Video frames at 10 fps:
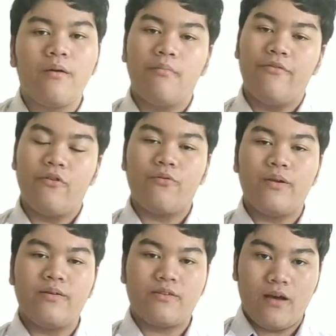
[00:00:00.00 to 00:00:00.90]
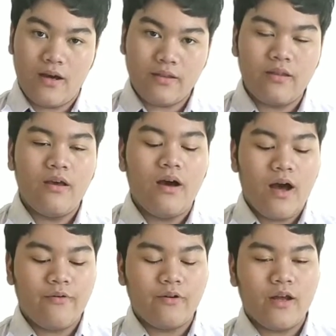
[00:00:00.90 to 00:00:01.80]
Before we start,
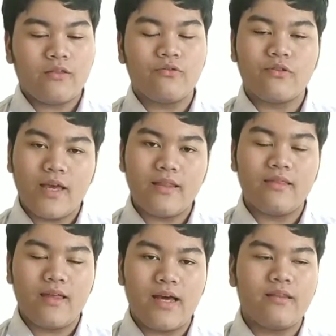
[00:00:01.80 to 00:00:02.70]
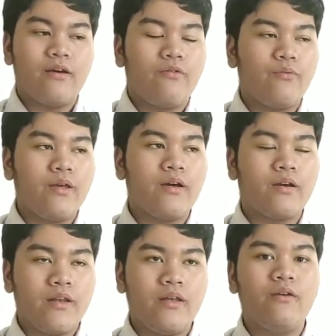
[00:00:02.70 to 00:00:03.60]
I would like to state that we
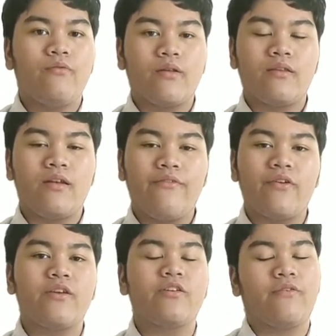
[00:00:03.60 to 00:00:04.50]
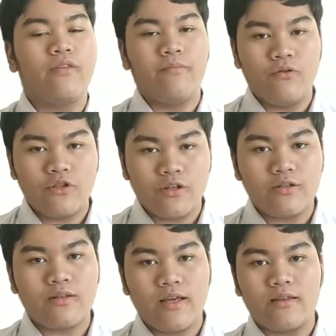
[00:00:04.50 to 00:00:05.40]
agree with the definition of the
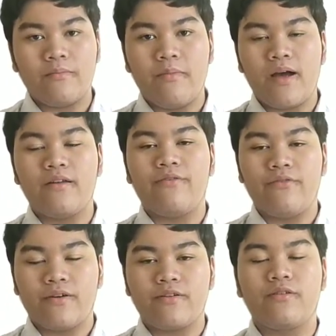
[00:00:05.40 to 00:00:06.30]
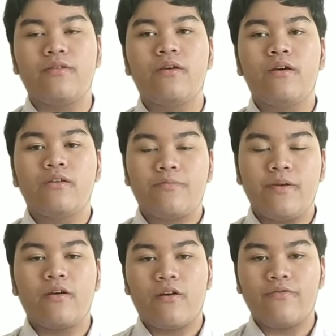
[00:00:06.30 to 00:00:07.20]
motion stated by the first
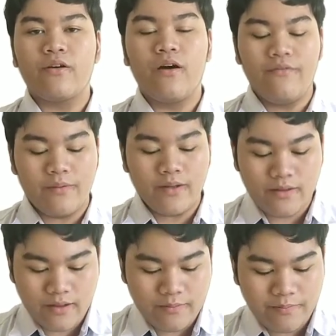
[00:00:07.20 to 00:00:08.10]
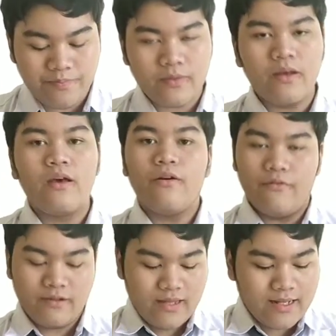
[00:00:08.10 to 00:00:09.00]
speaker of the government team.
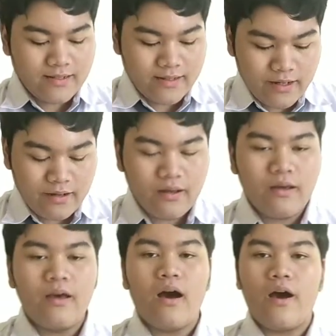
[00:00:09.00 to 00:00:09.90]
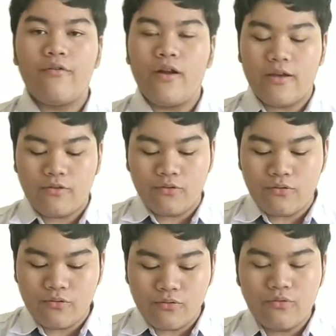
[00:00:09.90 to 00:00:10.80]
With that said, I would like
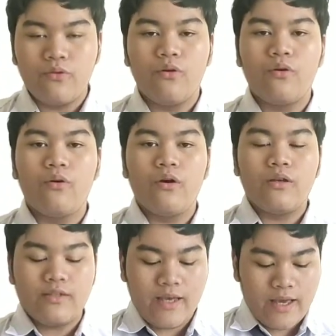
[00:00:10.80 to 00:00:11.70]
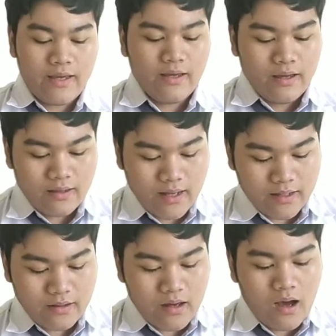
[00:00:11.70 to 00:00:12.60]
to say
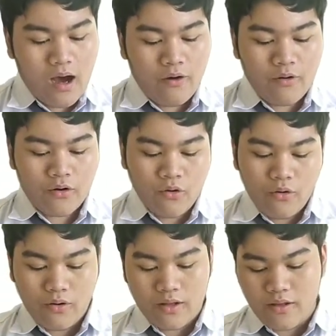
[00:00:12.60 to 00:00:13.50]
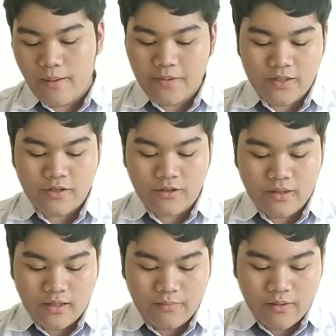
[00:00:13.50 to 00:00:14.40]
that our goal in the opposition
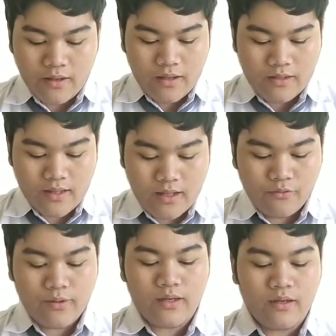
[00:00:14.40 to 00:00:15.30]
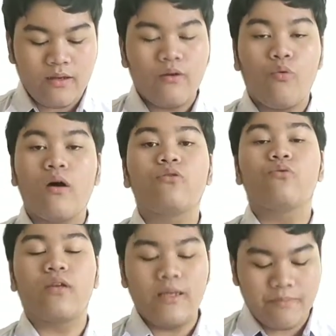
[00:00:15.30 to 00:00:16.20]
team is that we want
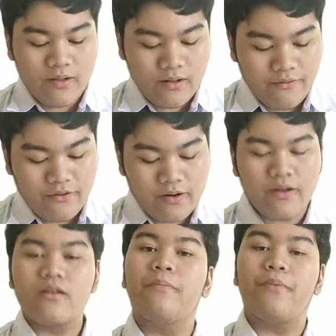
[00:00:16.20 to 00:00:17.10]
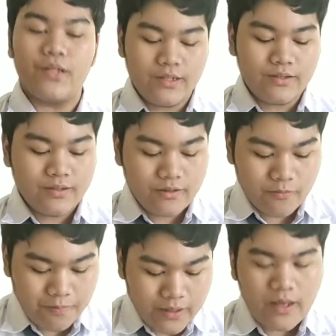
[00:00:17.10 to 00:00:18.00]
to keep defunding the police,
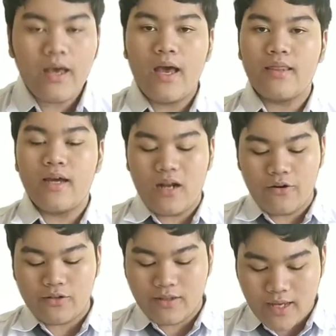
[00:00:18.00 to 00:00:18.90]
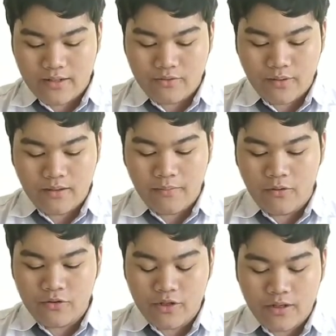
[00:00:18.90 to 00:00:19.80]
and that our stance with the
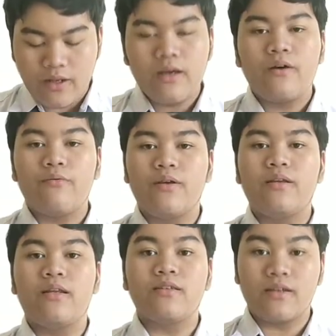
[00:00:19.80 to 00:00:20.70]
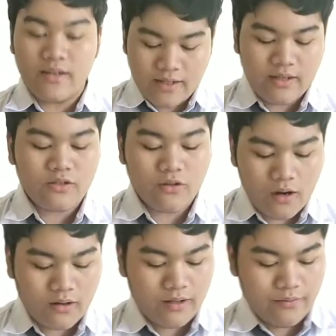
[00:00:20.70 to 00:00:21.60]
motion, we disagree
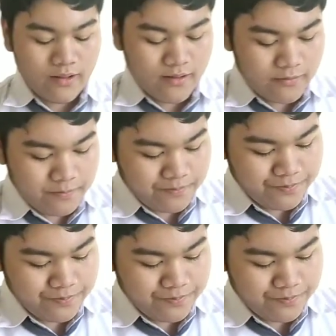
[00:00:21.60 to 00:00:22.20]
strongly with it.